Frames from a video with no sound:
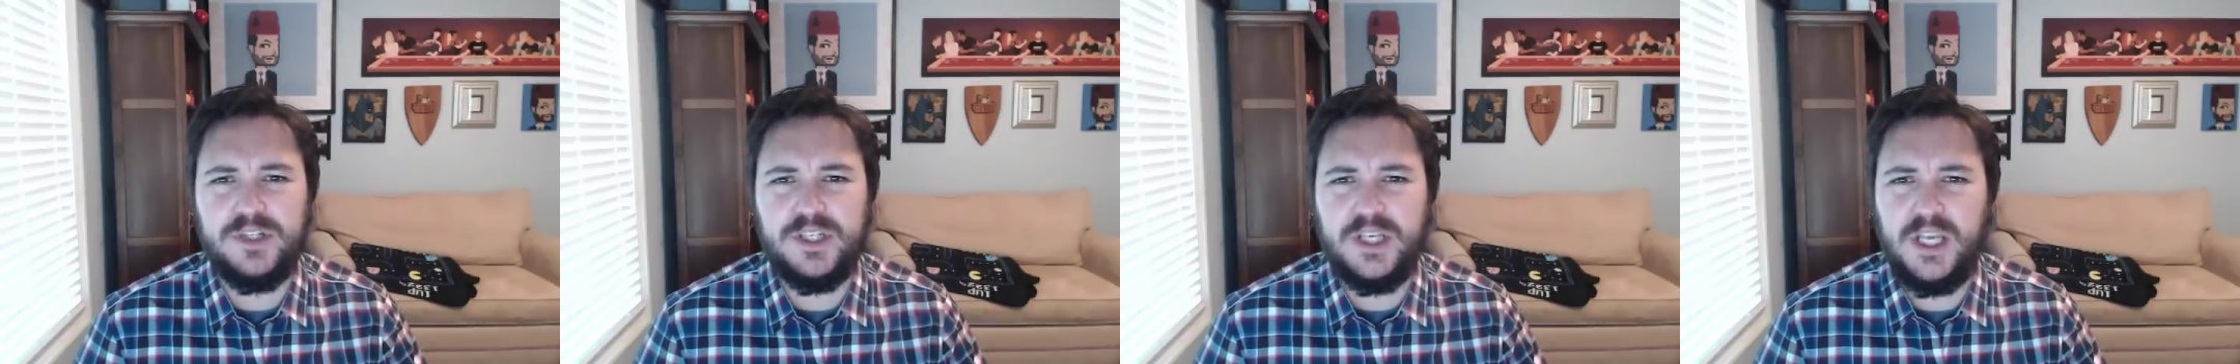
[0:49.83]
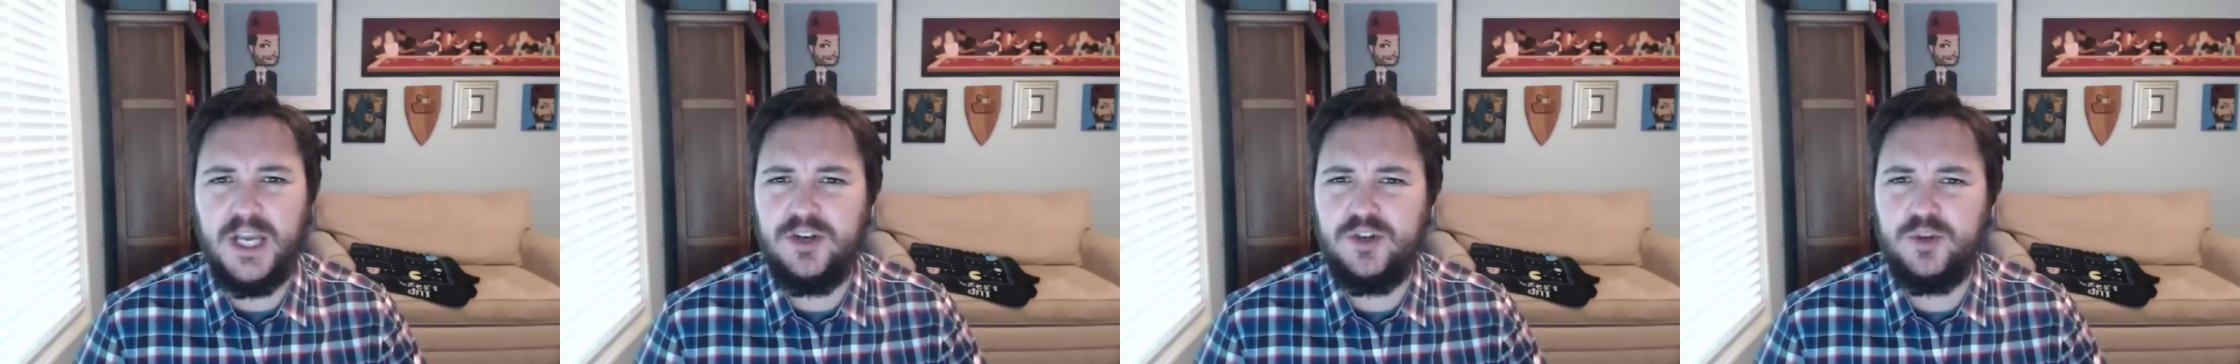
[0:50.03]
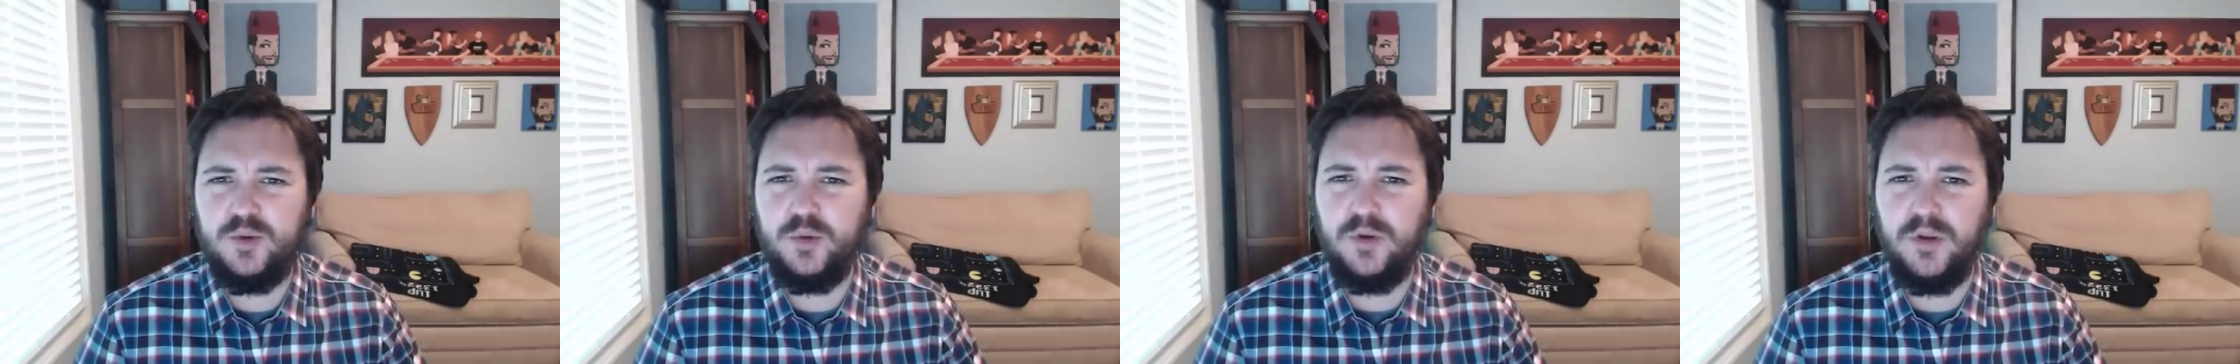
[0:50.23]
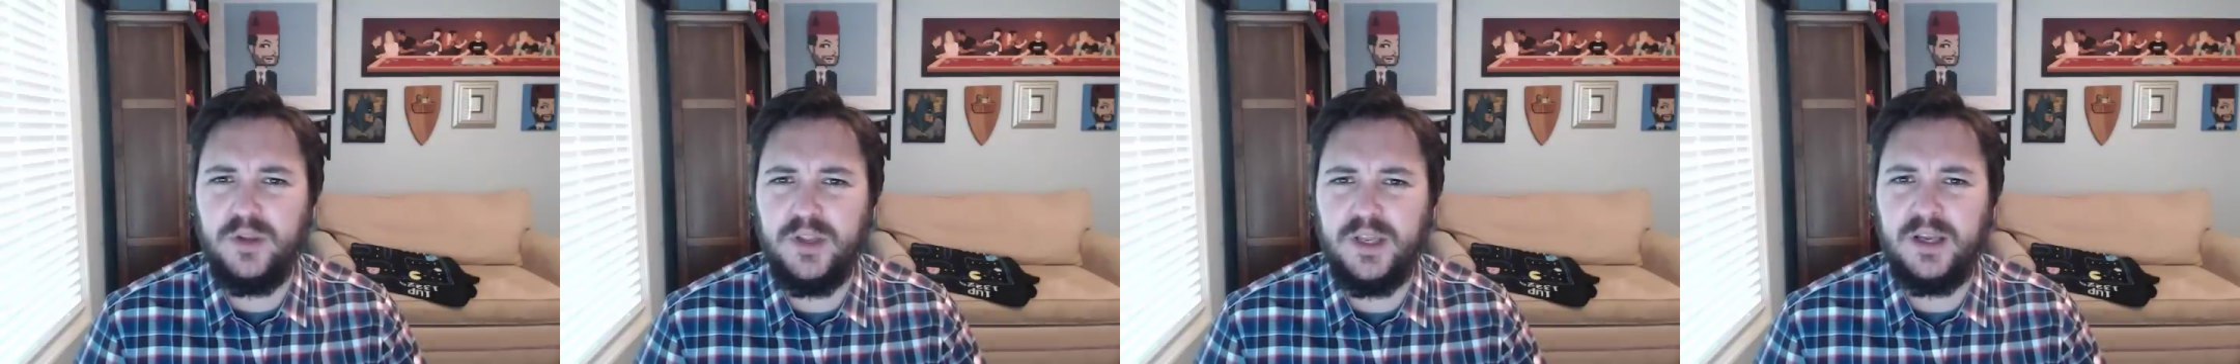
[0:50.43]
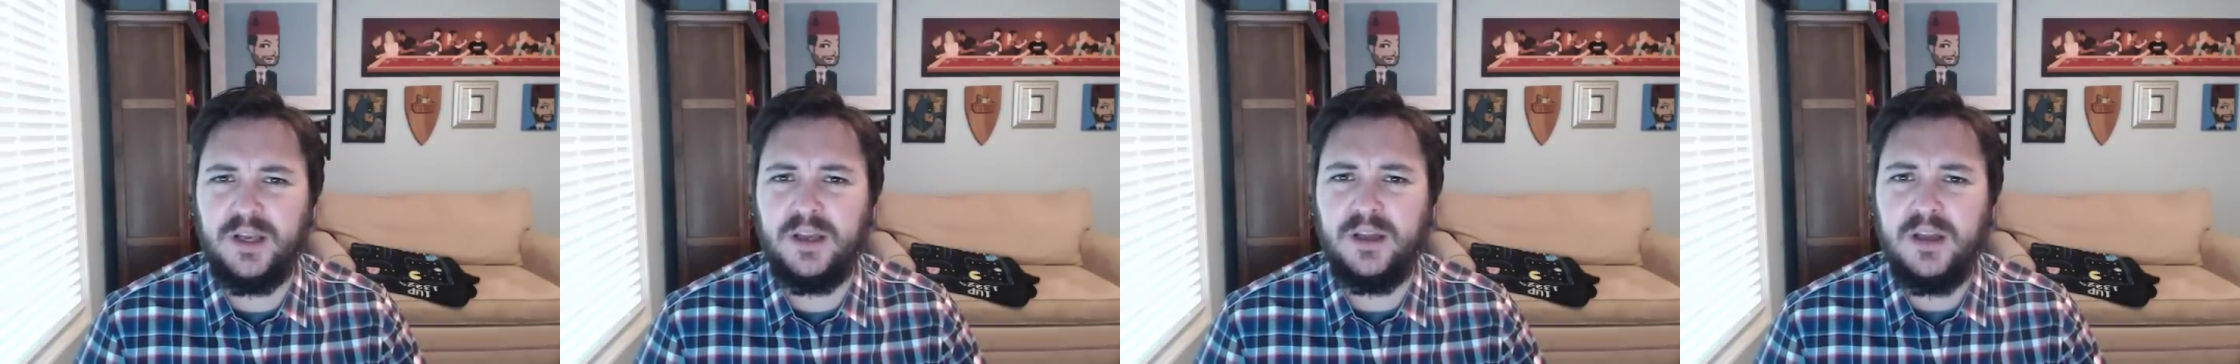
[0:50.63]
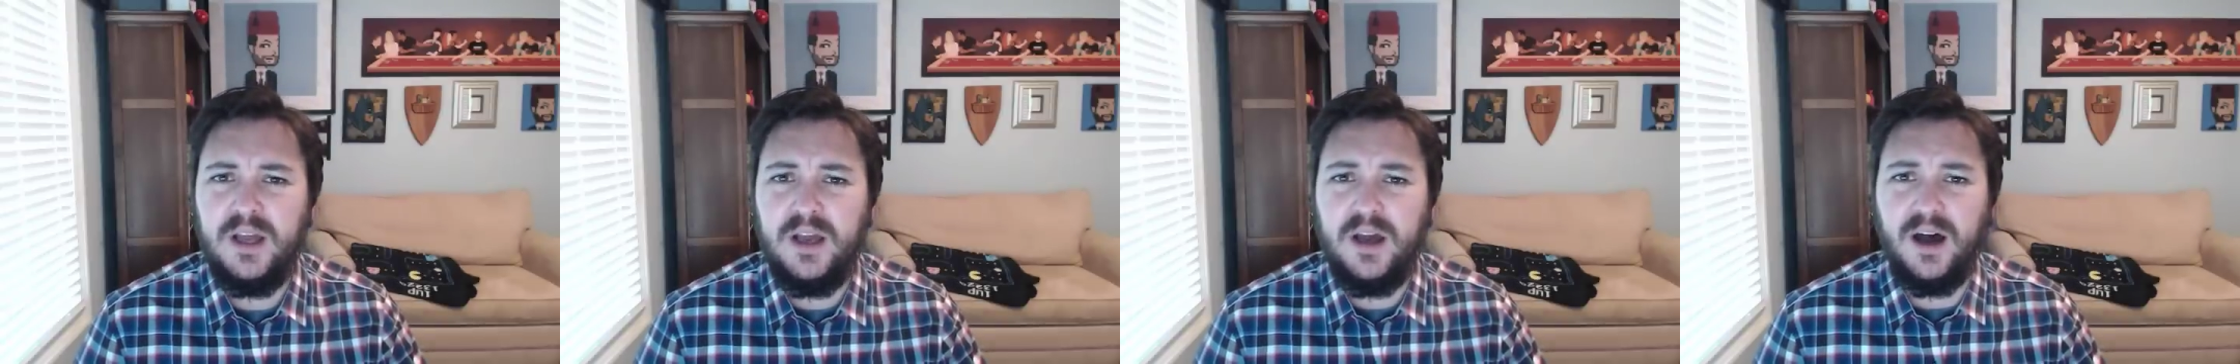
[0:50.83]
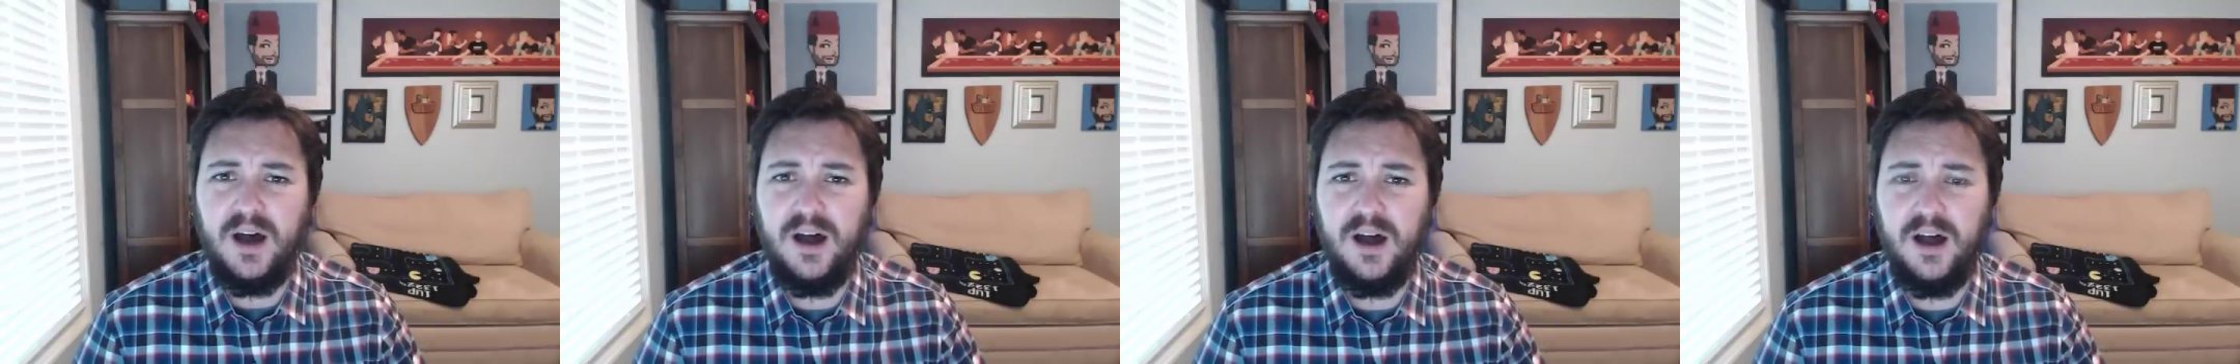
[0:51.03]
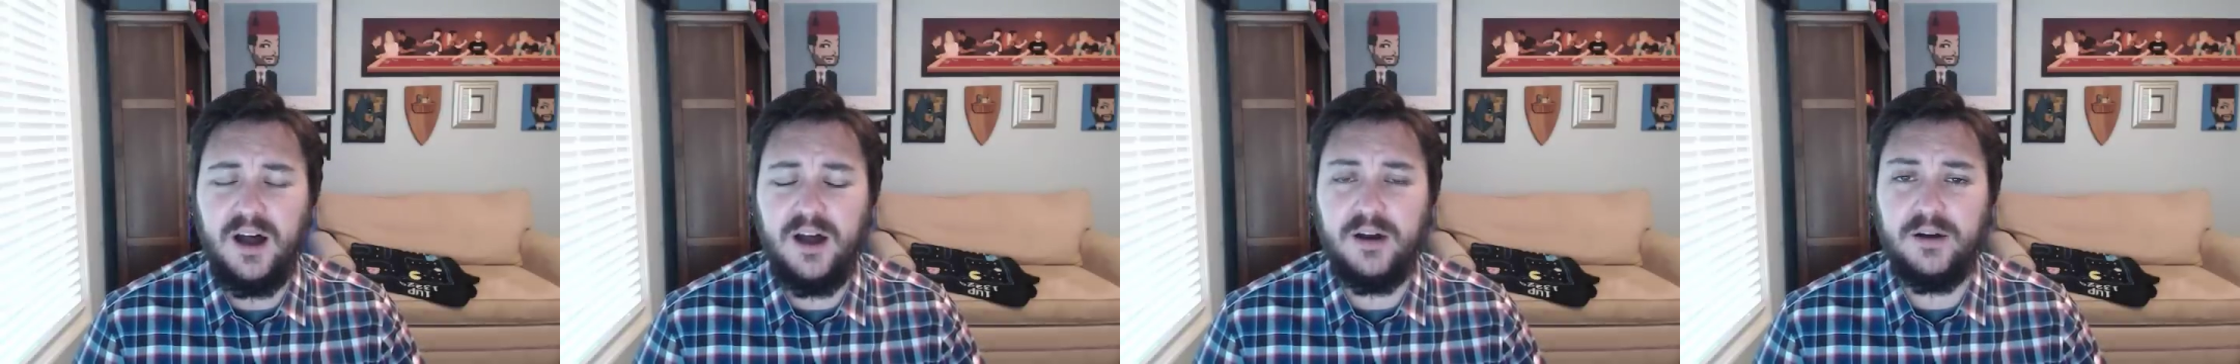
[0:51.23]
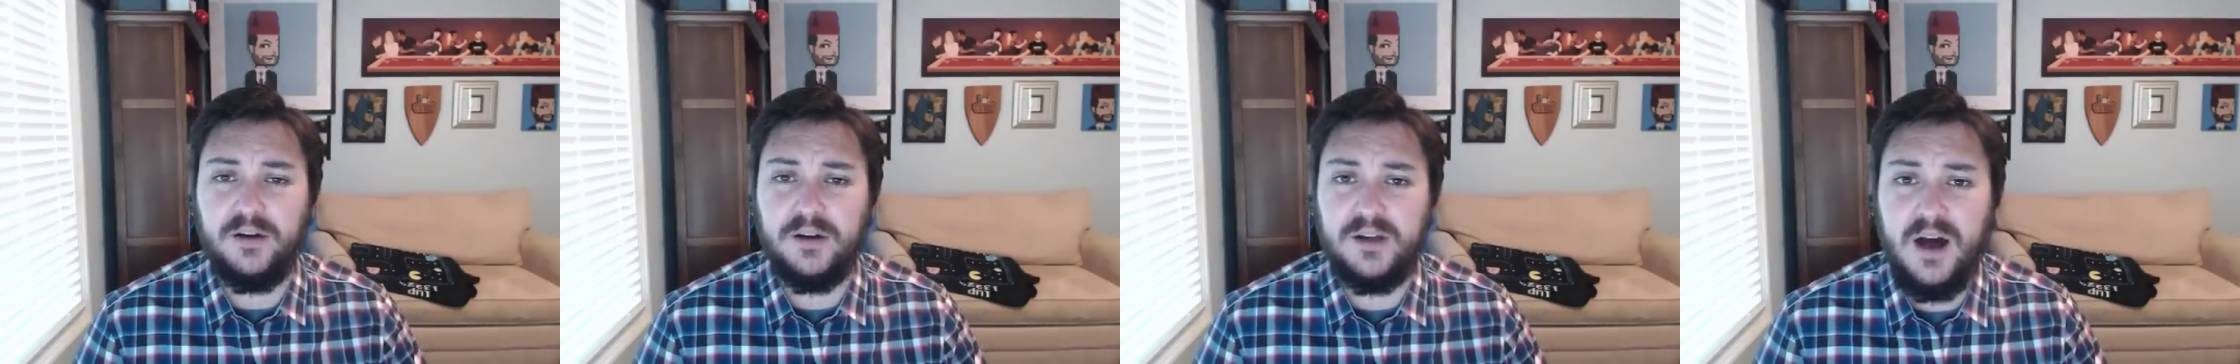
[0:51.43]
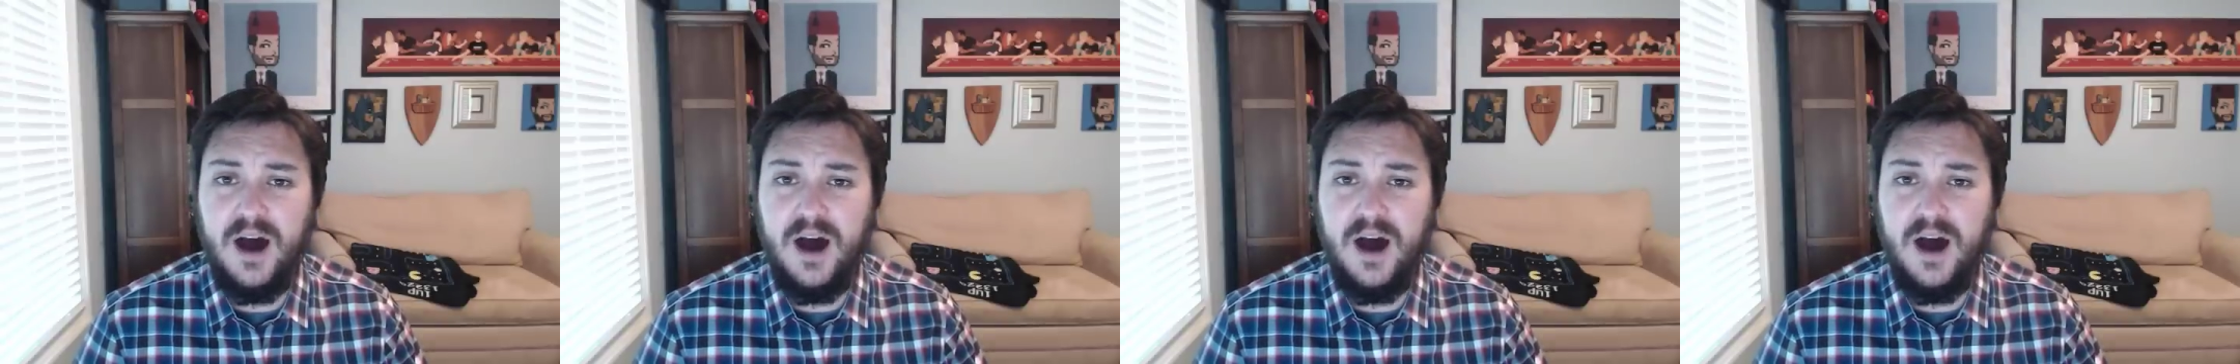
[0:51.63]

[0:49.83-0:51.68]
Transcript: scheduling uh,